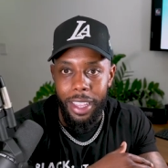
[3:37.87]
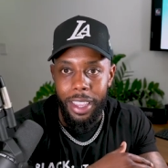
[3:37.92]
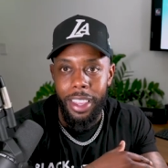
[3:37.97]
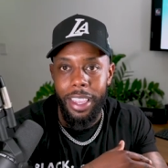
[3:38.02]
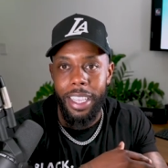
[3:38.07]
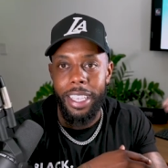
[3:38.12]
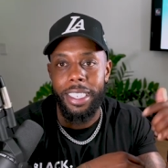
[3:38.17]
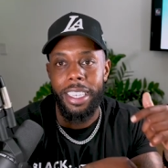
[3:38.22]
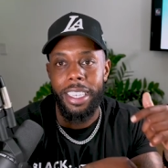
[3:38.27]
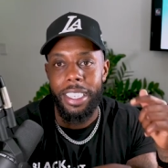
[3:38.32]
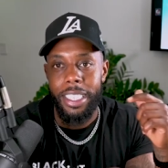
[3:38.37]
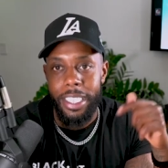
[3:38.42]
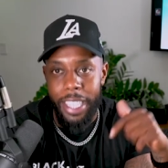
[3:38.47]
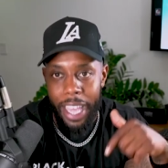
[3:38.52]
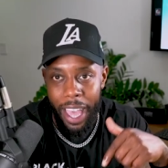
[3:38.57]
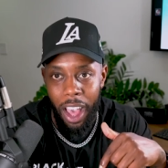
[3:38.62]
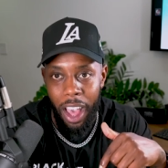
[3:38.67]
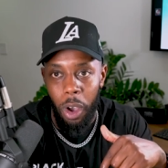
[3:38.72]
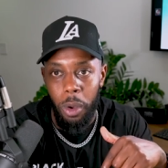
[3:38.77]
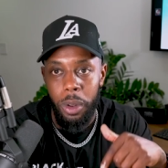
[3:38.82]
This is
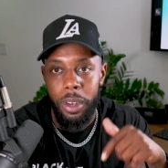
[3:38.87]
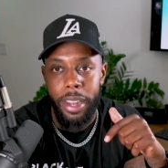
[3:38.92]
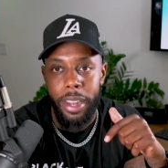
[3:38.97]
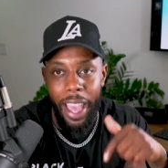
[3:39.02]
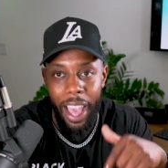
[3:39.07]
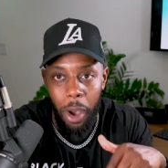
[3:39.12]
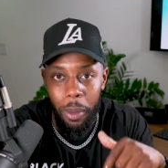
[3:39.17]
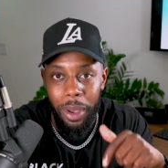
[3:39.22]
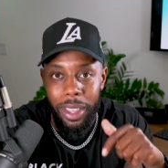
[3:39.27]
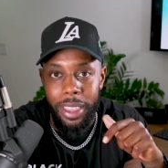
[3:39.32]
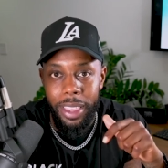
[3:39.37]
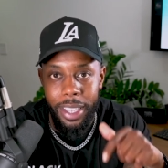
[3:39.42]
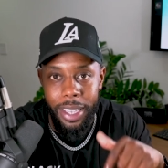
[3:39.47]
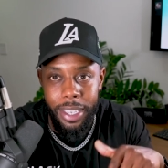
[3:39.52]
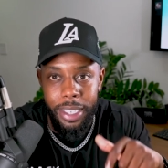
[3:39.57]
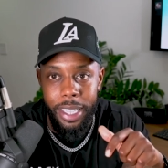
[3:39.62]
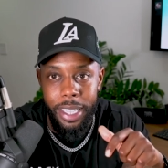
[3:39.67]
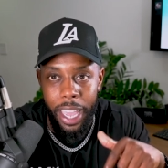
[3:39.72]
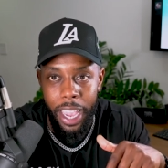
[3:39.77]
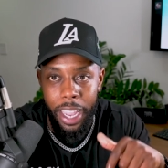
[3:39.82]
now. Now in
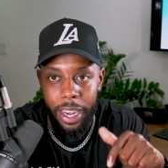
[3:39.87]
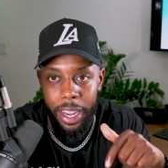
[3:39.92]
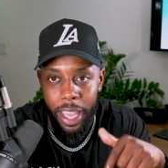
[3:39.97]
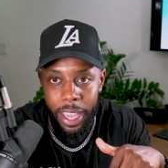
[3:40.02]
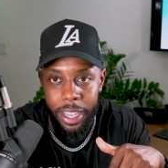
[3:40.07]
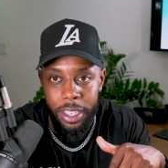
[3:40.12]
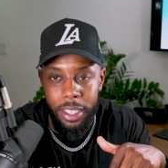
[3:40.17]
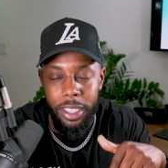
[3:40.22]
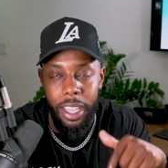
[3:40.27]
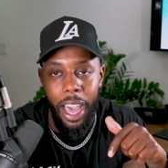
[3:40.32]
this day and age,